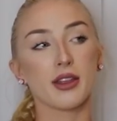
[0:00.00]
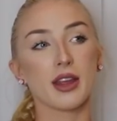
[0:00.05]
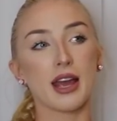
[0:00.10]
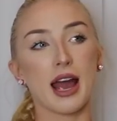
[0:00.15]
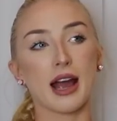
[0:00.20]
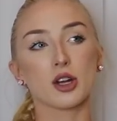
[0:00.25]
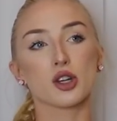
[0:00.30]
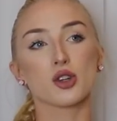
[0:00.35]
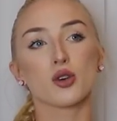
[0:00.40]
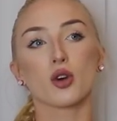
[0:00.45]

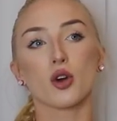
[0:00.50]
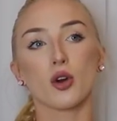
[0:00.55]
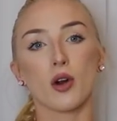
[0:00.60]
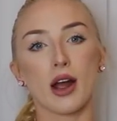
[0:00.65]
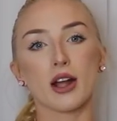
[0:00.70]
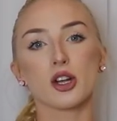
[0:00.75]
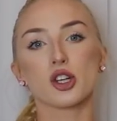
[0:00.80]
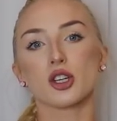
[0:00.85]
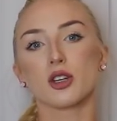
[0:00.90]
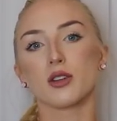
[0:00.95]
The actual
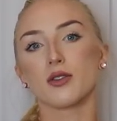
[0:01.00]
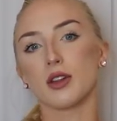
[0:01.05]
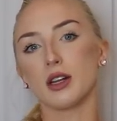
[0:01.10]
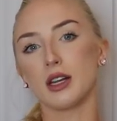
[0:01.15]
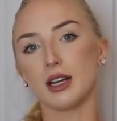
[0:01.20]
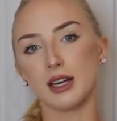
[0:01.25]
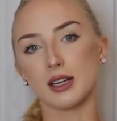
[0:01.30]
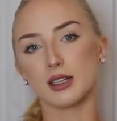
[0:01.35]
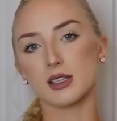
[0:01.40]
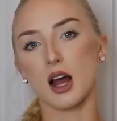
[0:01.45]
creation of the
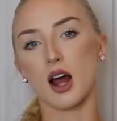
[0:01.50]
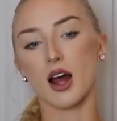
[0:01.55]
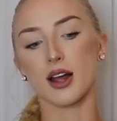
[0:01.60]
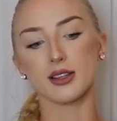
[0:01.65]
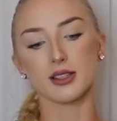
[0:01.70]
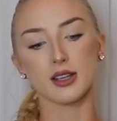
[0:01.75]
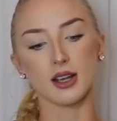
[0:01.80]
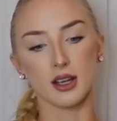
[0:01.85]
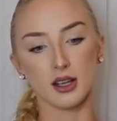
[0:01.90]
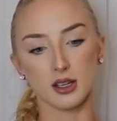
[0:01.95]

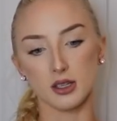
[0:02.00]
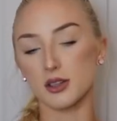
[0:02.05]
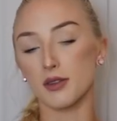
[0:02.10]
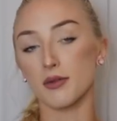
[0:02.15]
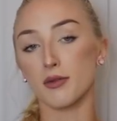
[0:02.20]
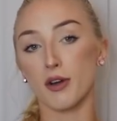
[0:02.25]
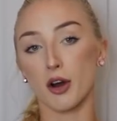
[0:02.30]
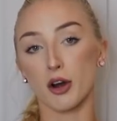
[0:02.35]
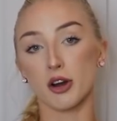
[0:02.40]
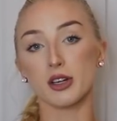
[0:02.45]
leotards
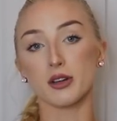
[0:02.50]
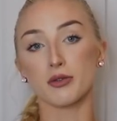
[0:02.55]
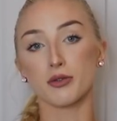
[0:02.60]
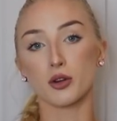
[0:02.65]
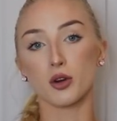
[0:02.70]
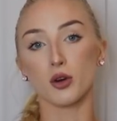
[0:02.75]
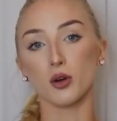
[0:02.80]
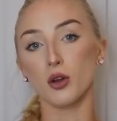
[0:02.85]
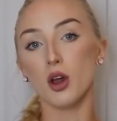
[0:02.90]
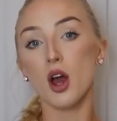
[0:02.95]
is very
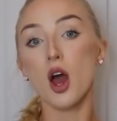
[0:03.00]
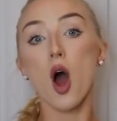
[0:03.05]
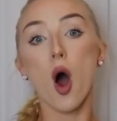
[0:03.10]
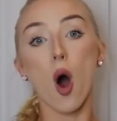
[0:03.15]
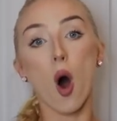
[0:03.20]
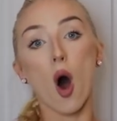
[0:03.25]
difficult.